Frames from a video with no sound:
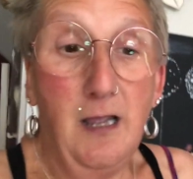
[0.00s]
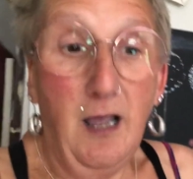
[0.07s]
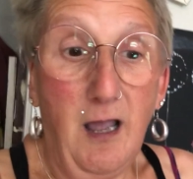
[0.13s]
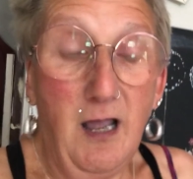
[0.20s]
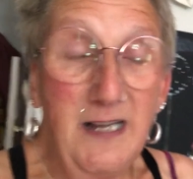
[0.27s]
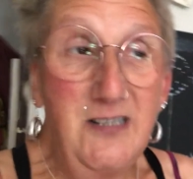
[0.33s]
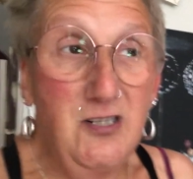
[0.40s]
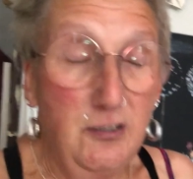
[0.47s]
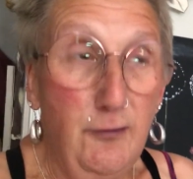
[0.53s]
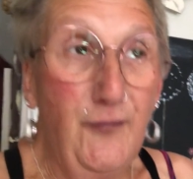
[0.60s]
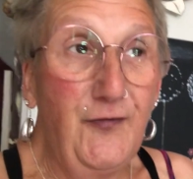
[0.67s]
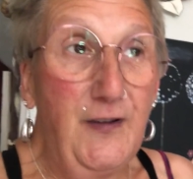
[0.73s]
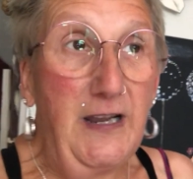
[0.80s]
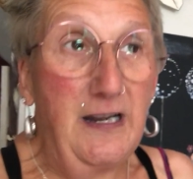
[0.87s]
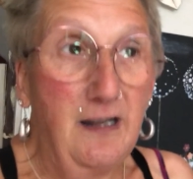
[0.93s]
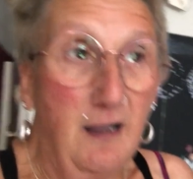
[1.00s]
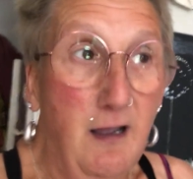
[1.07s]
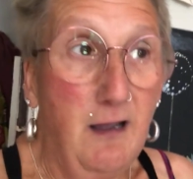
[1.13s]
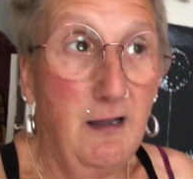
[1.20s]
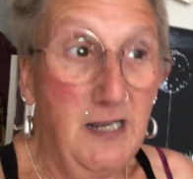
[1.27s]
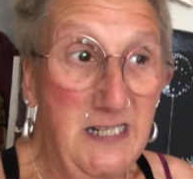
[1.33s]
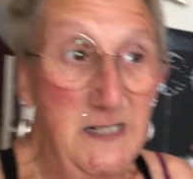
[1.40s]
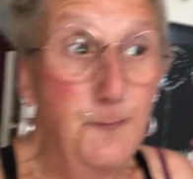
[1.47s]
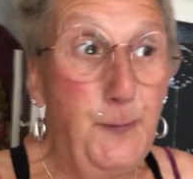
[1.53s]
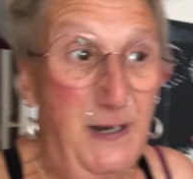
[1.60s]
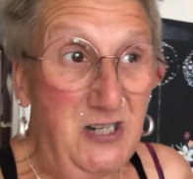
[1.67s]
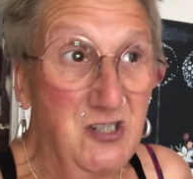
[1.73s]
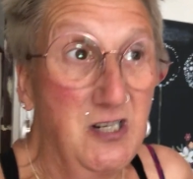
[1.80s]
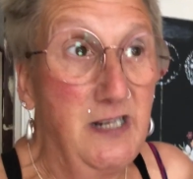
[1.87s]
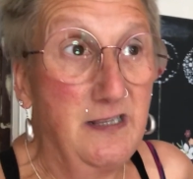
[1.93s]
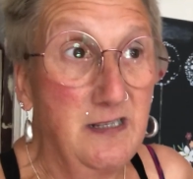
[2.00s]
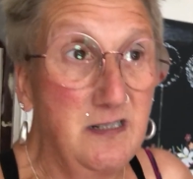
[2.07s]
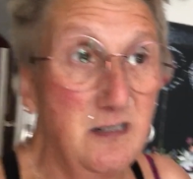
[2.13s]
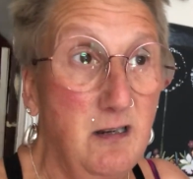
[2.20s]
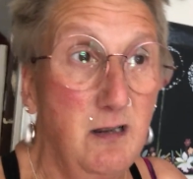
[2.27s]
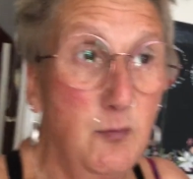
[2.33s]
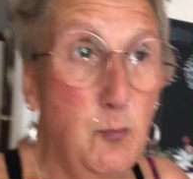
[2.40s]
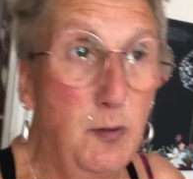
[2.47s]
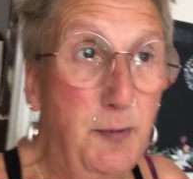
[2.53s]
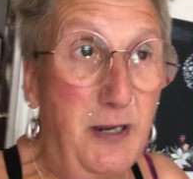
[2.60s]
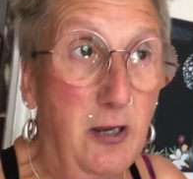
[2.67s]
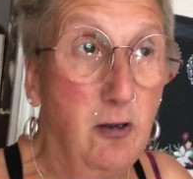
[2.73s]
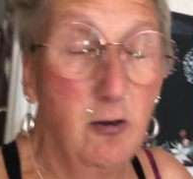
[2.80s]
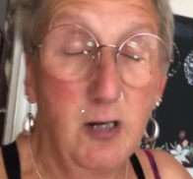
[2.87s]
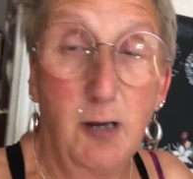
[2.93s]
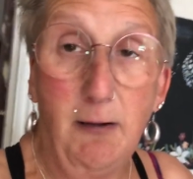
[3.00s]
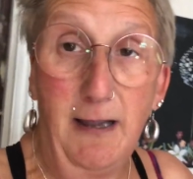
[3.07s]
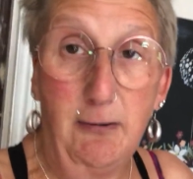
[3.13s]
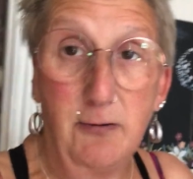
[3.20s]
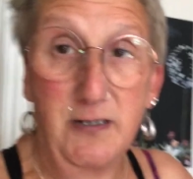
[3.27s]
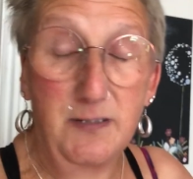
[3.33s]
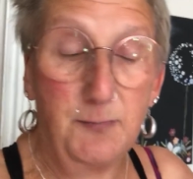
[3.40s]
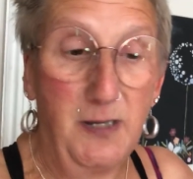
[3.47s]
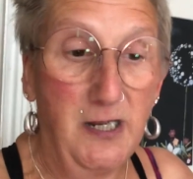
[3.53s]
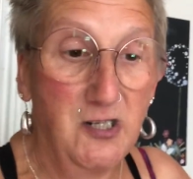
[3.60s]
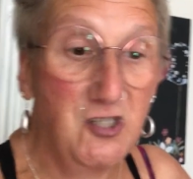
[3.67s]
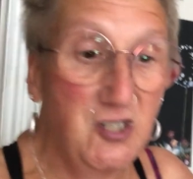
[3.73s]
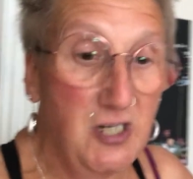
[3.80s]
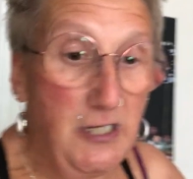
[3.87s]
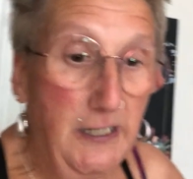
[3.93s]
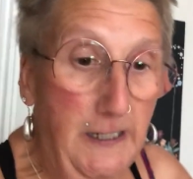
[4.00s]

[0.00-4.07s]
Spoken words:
I do feel, especially at this time where we can't go out as much,